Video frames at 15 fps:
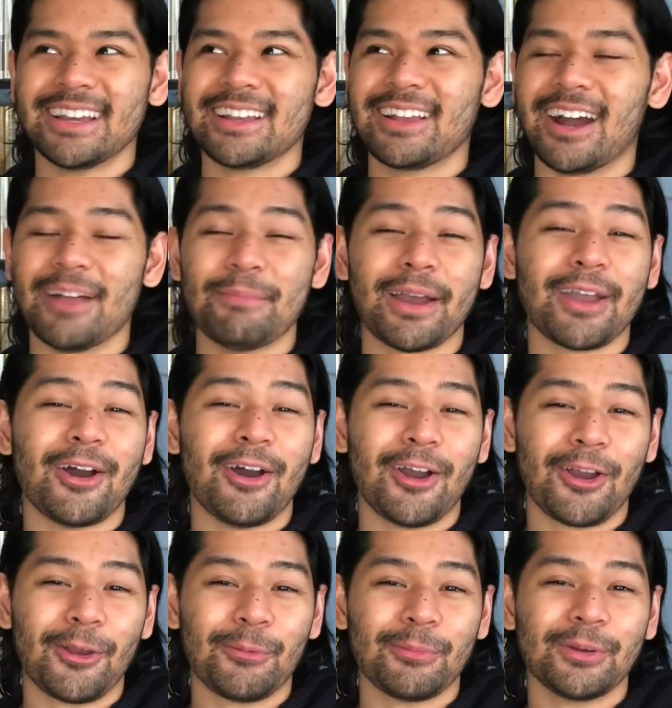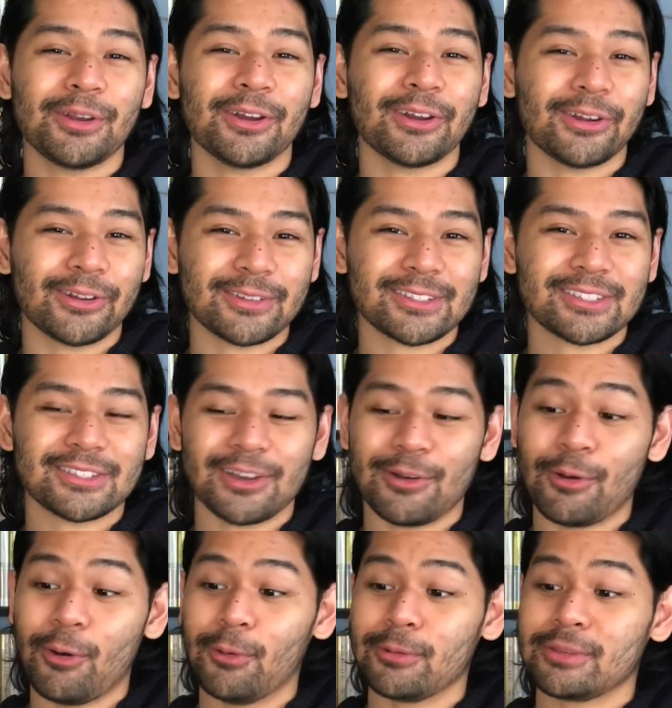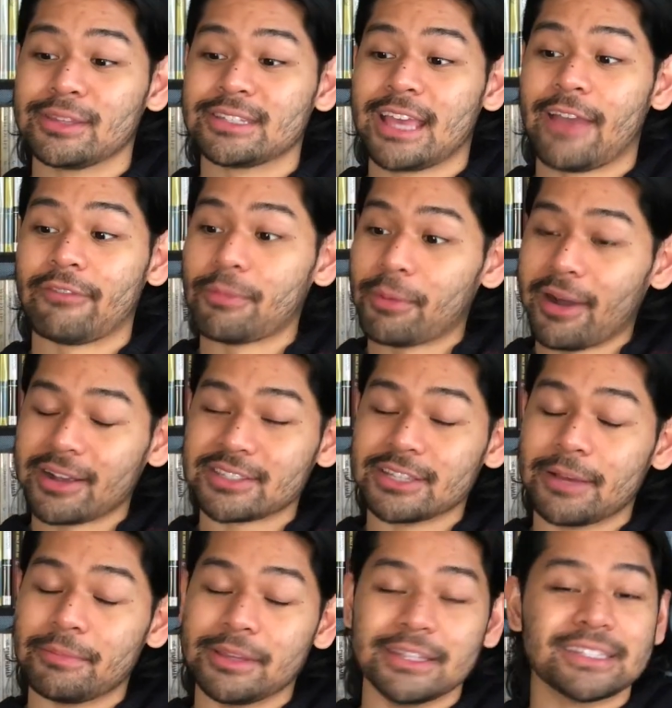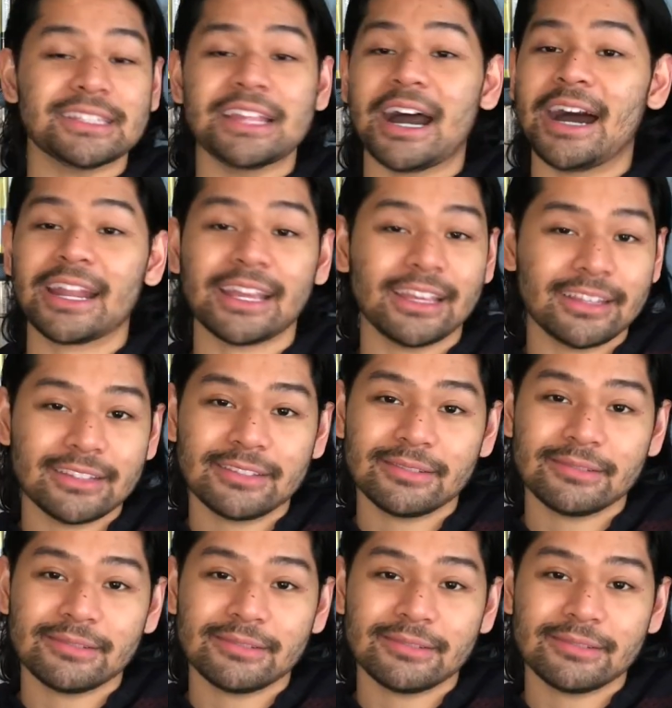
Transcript: god, my arm hurts, so holding this heavy box up is not it.